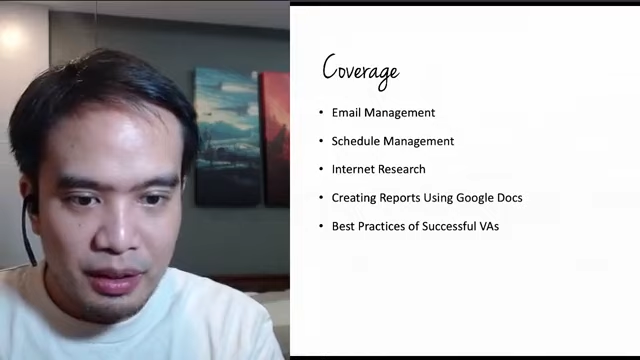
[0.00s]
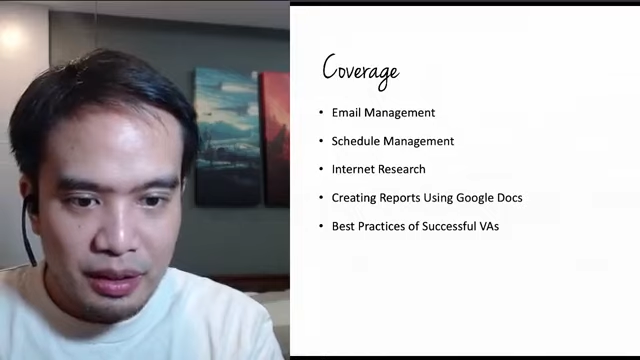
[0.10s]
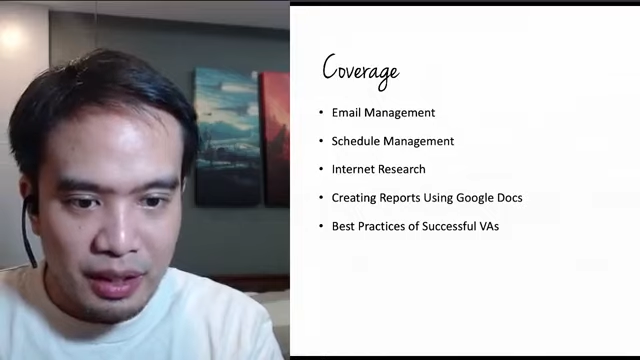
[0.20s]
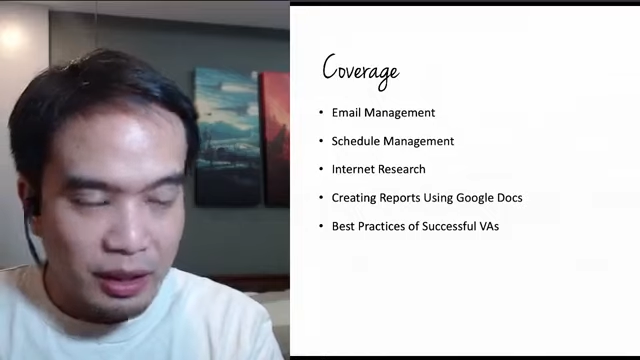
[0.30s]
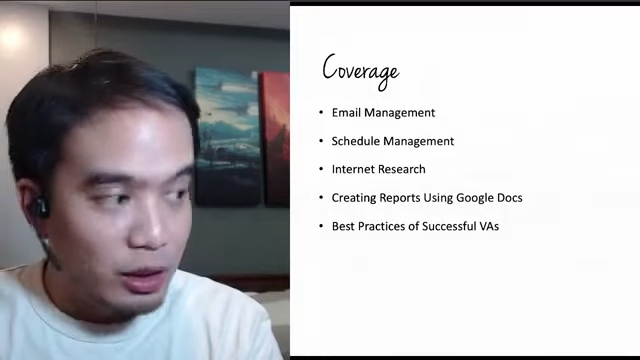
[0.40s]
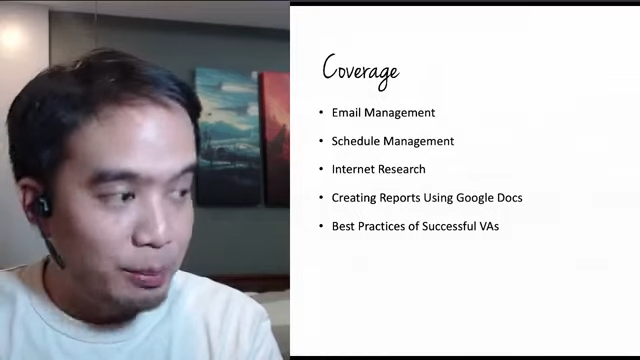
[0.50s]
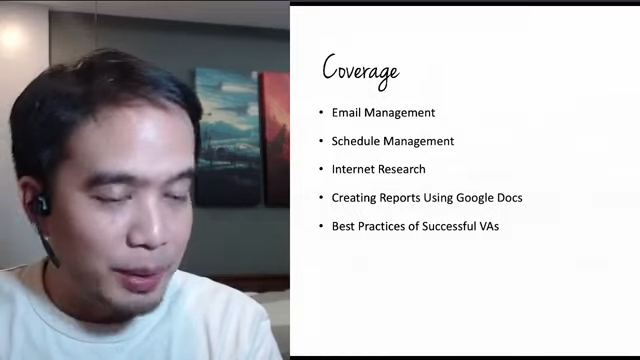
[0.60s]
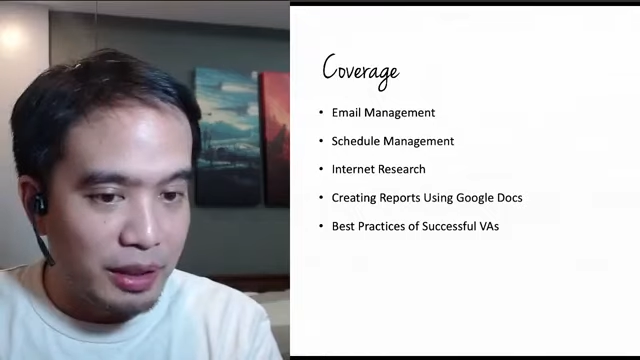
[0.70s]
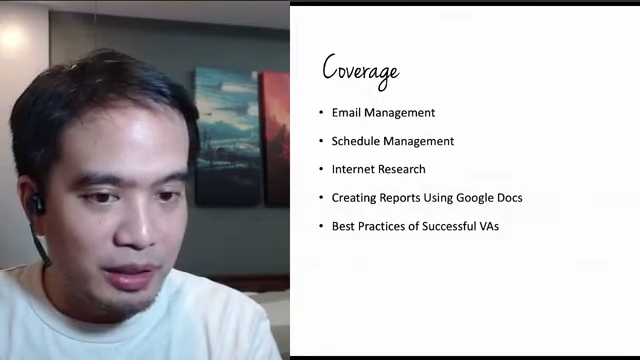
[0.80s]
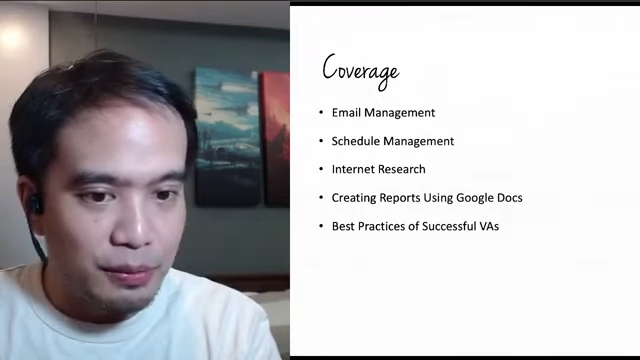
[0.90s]

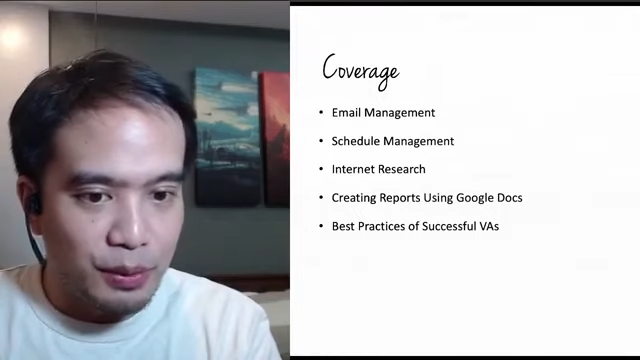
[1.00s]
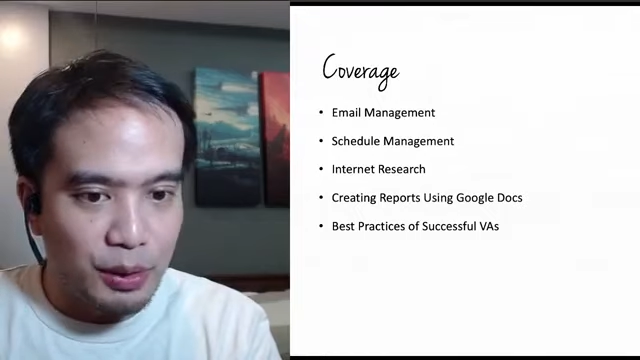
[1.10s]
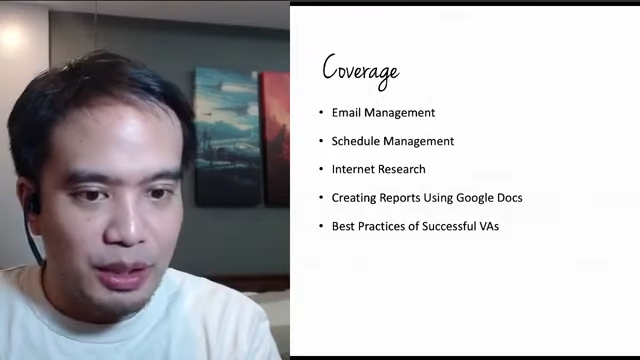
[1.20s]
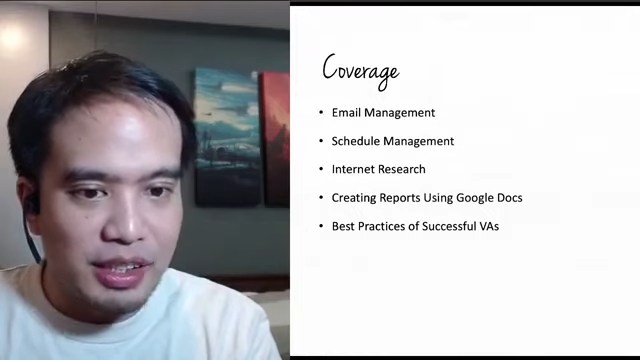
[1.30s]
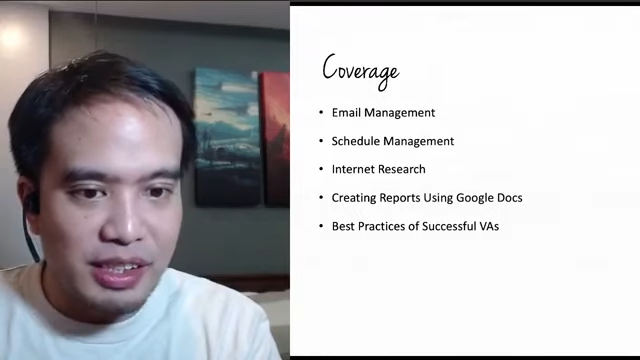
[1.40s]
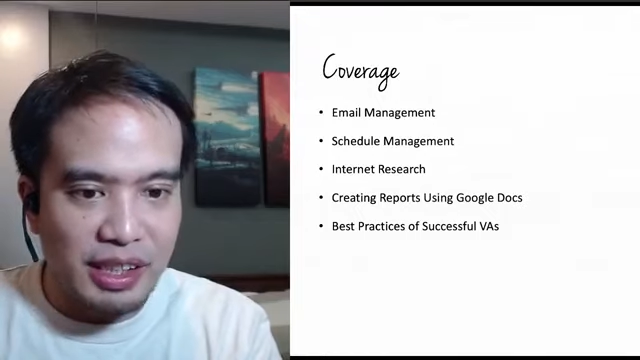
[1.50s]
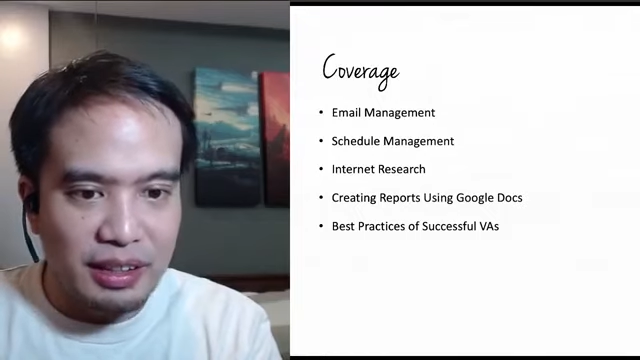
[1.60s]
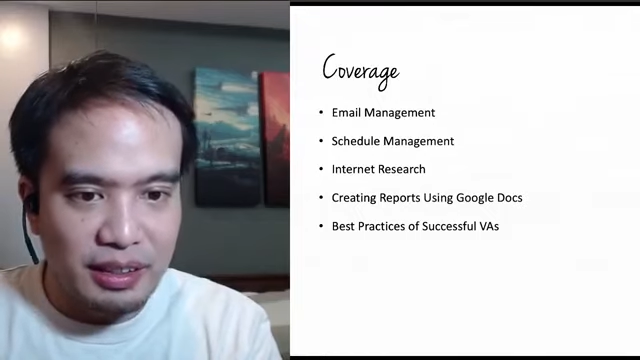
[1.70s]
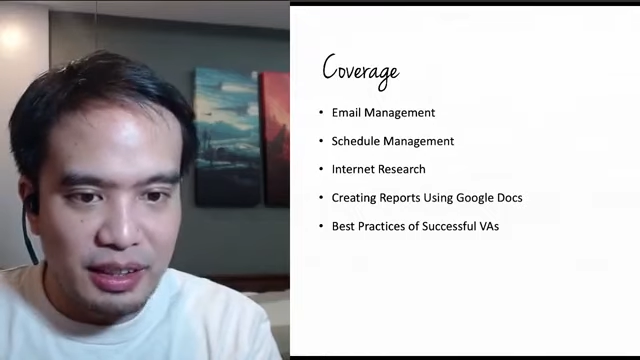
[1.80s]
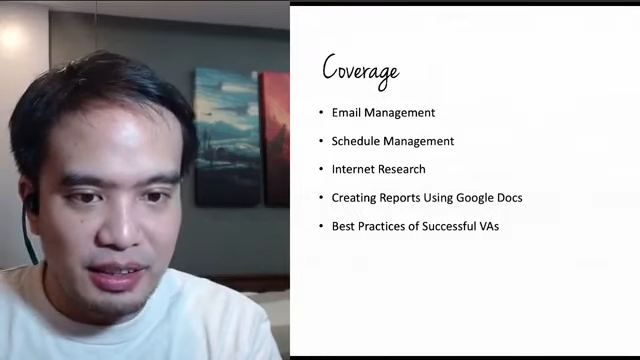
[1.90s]
Pinky, for
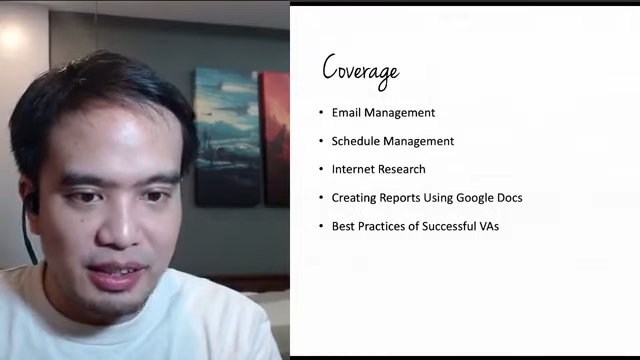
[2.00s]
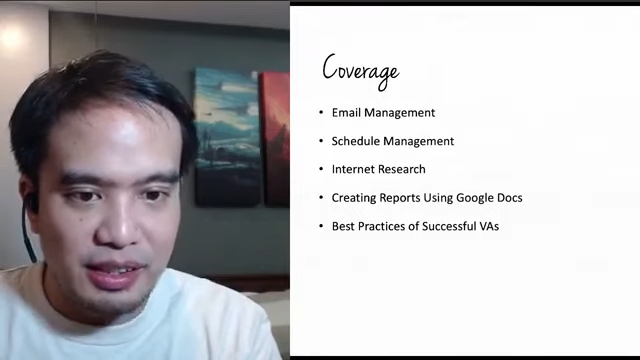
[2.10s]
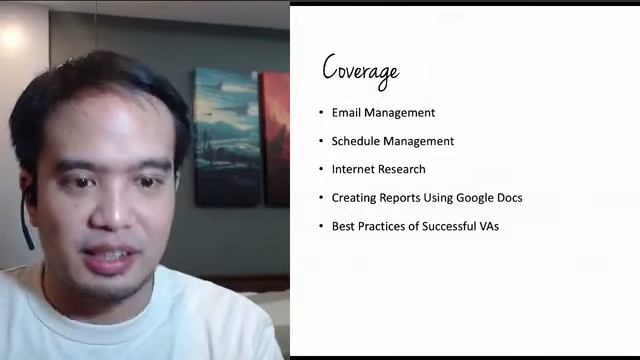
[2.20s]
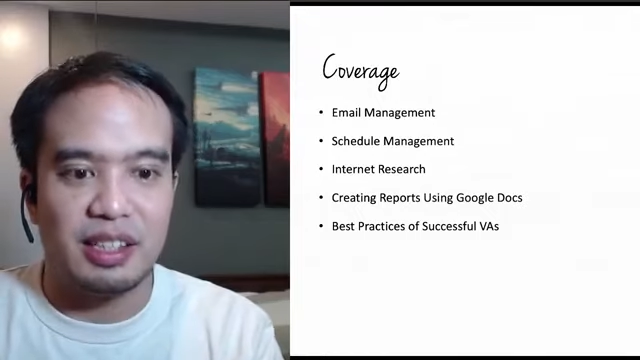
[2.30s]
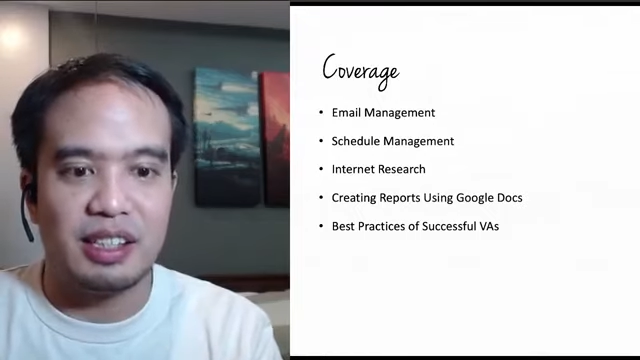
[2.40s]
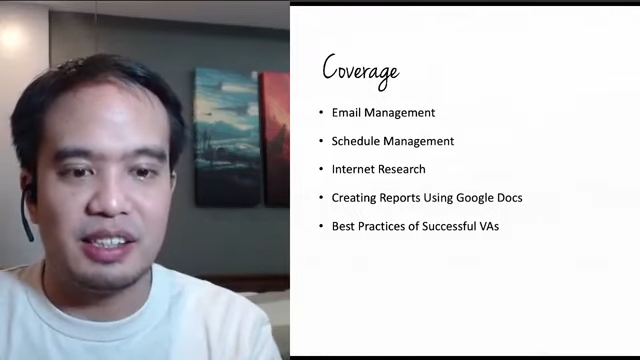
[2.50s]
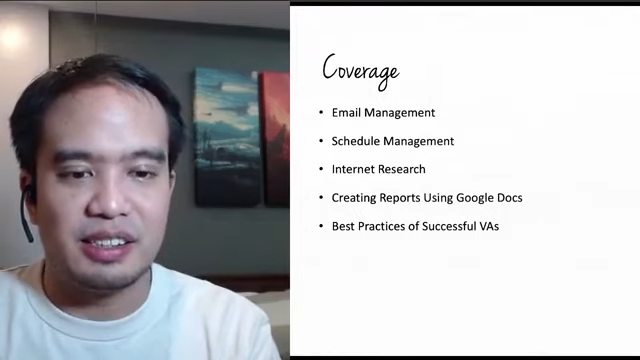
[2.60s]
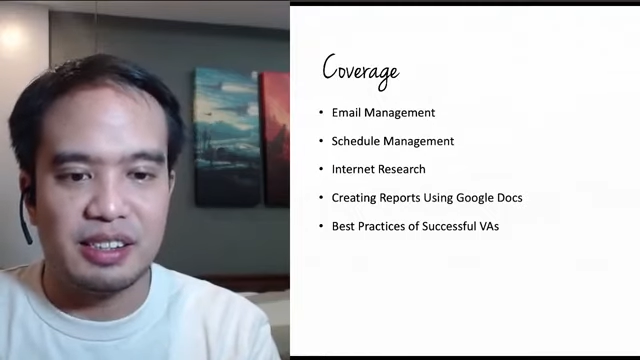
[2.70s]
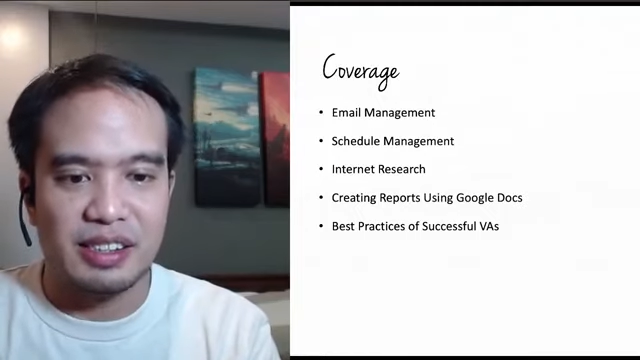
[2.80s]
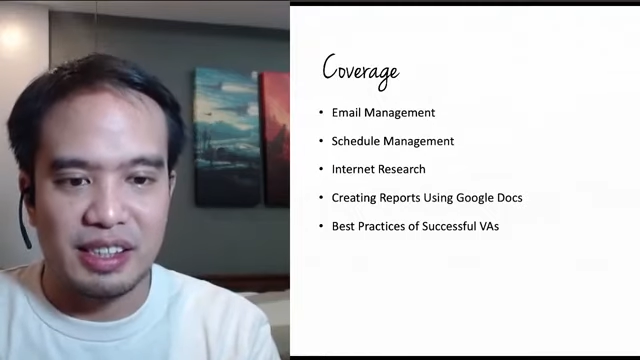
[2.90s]
sending
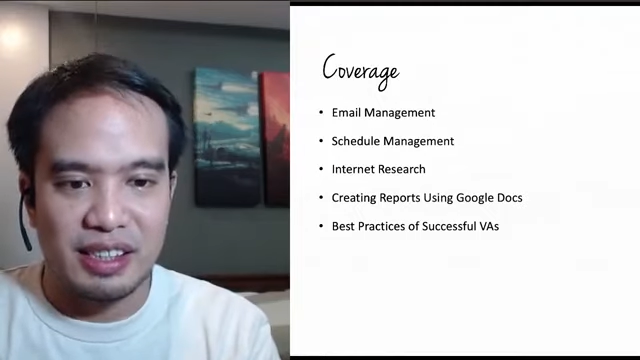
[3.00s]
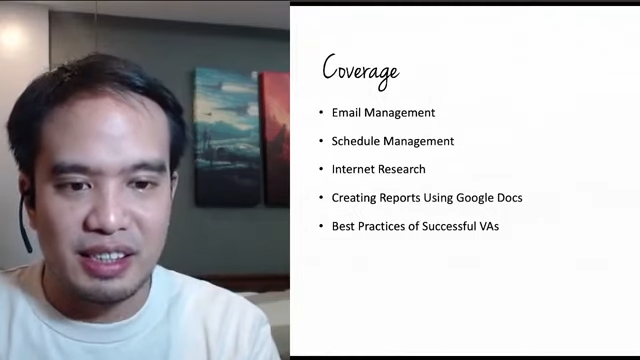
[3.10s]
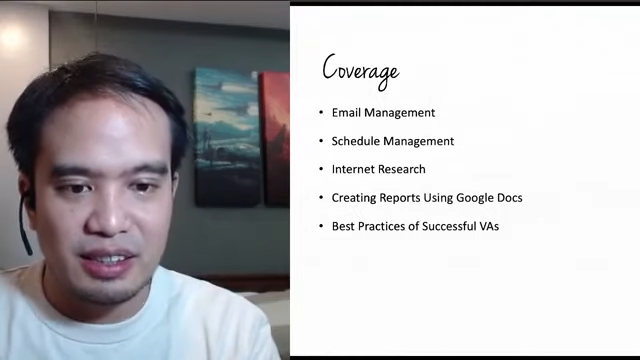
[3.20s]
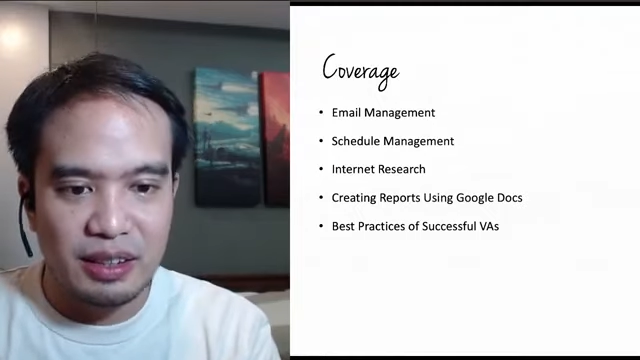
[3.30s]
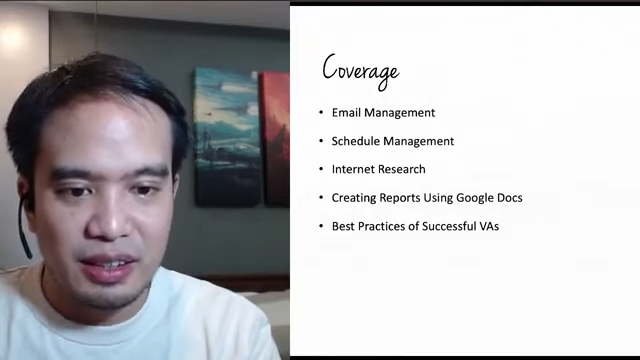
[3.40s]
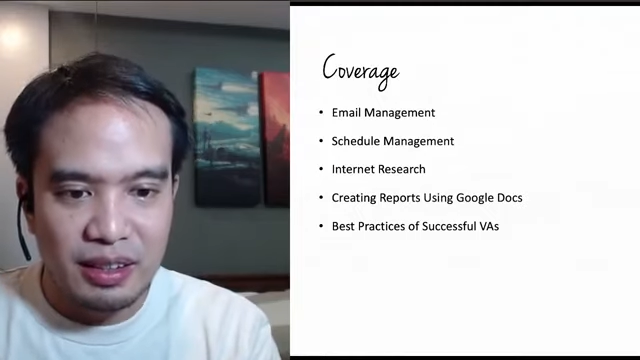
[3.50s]
stars. Ayan.